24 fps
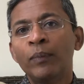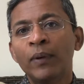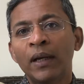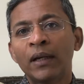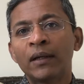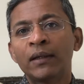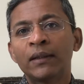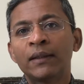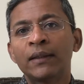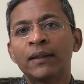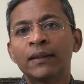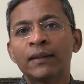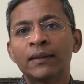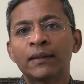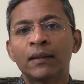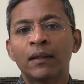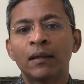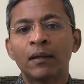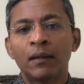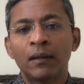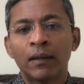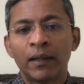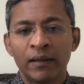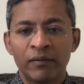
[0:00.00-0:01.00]
blood tests
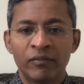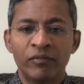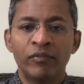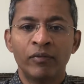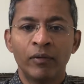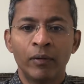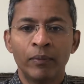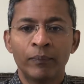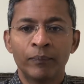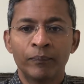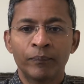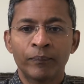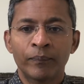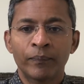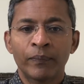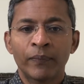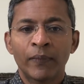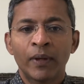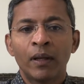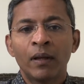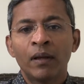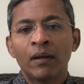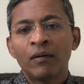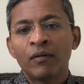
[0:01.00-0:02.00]
are helpful:
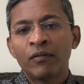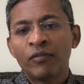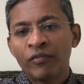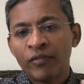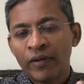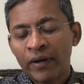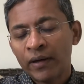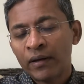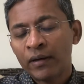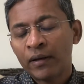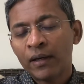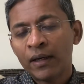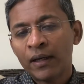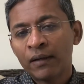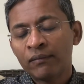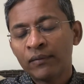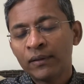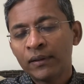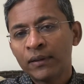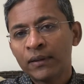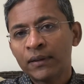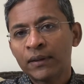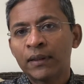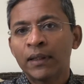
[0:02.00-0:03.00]
ferritin
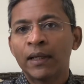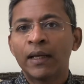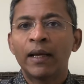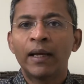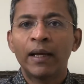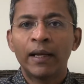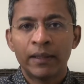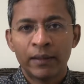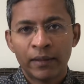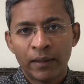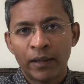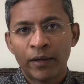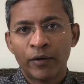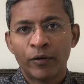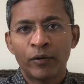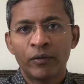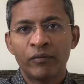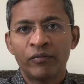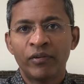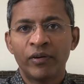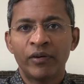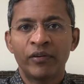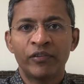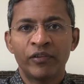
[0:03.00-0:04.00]
levels and
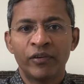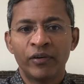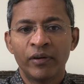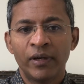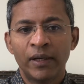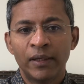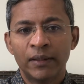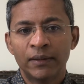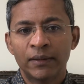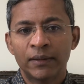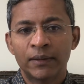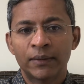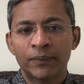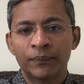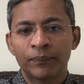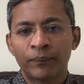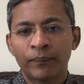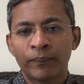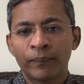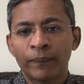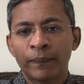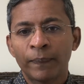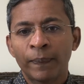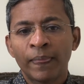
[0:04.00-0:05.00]
thyroid function tests.
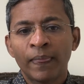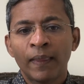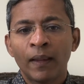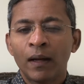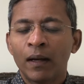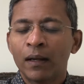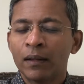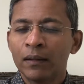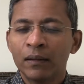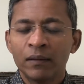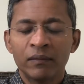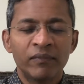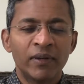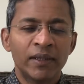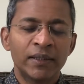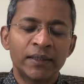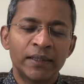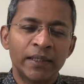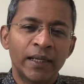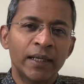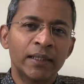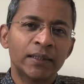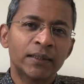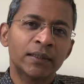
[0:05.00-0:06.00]
Other
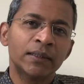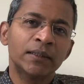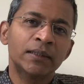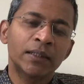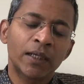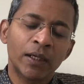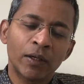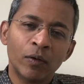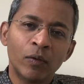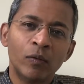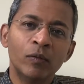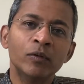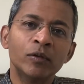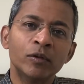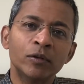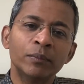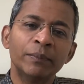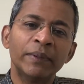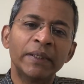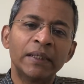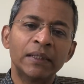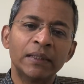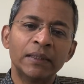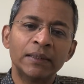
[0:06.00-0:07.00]
investigations can also
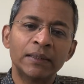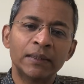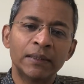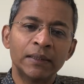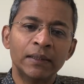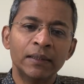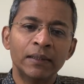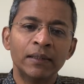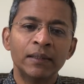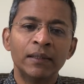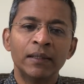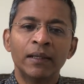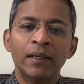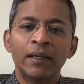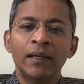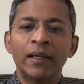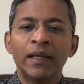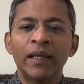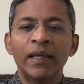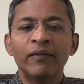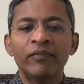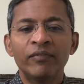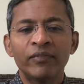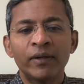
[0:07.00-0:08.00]
be considered
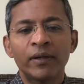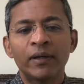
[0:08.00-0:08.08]
if the